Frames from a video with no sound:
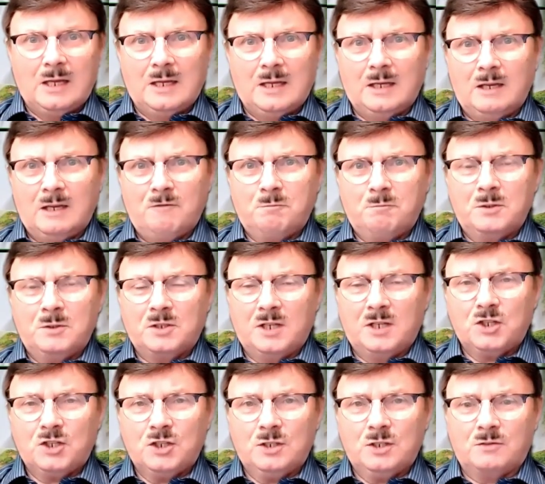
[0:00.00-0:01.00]
If
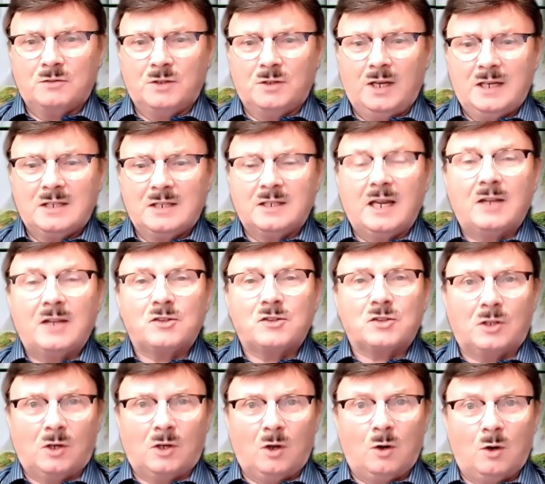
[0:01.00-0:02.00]
possession is 9/10 of
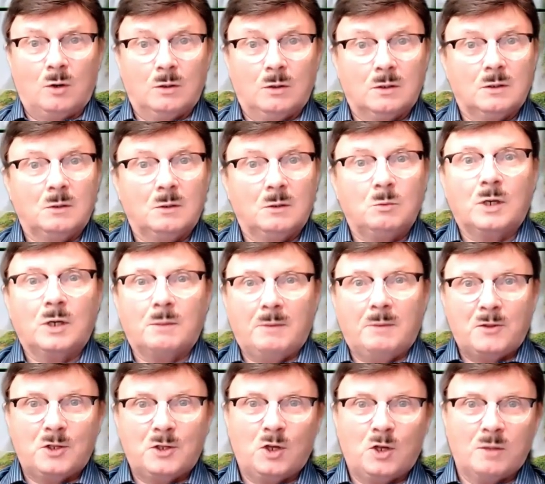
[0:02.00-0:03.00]
the law, what
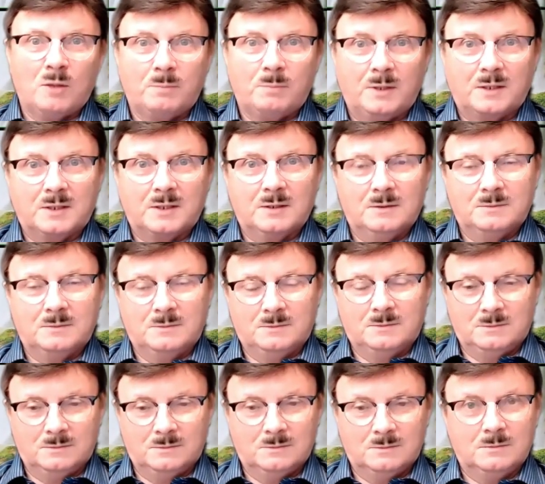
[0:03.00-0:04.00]
about the other bit?
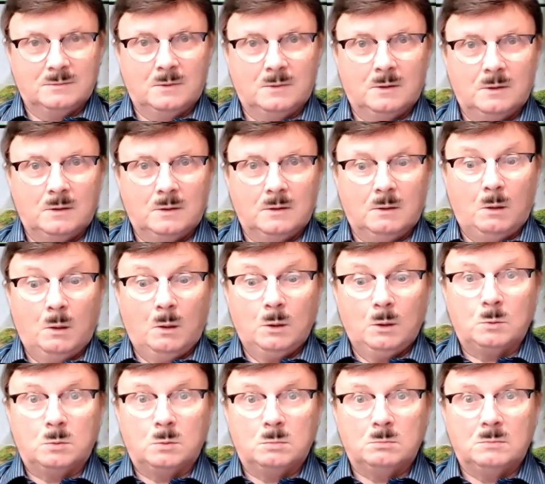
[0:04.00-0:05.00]

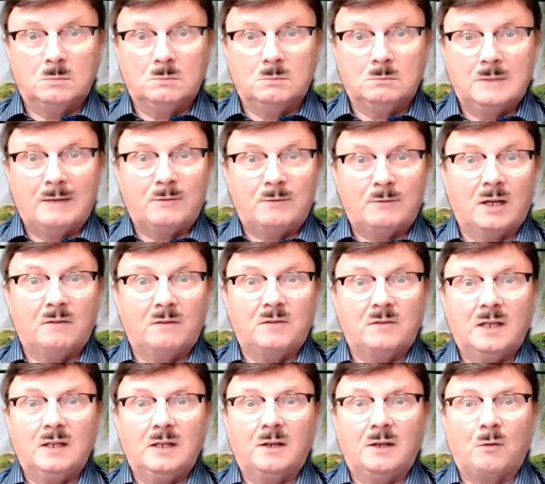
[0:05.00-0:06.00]
Oh, never give
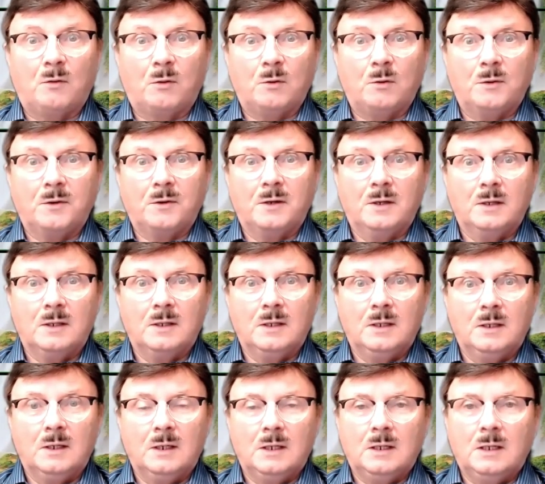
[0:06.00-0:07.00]
that any thought.
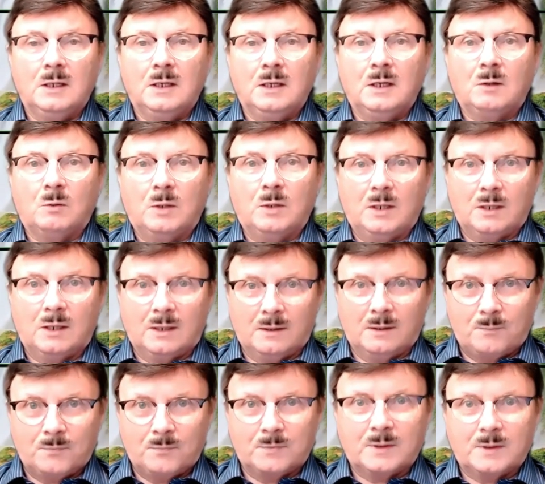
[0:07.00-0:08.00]
Well,
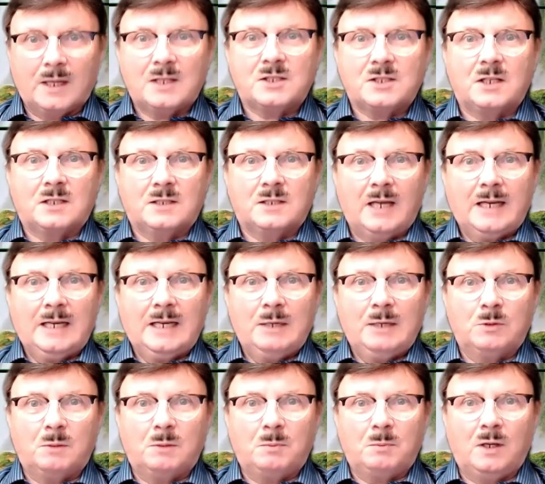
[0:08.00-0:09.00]
that's exactly
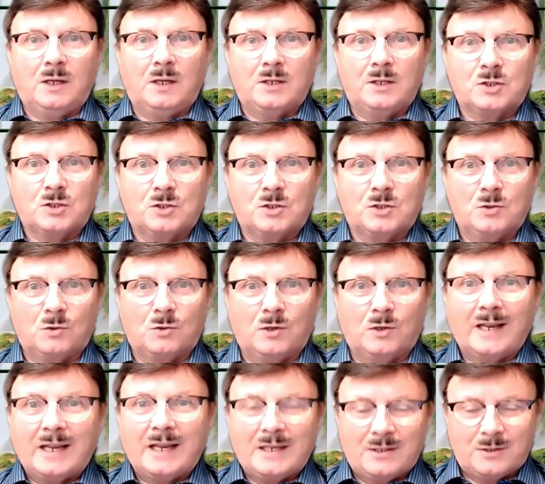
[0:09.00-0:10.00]
what applies to your
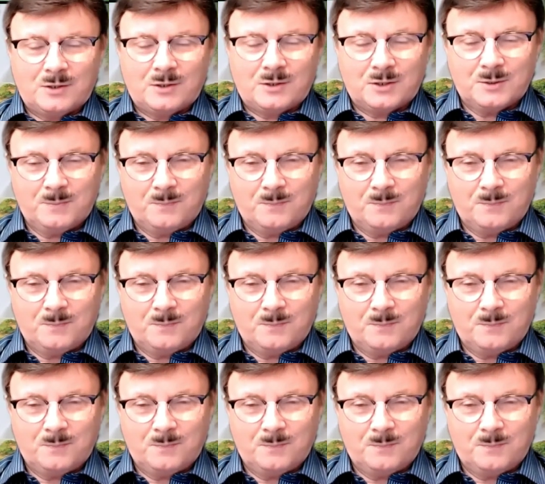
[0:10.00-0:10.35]
land.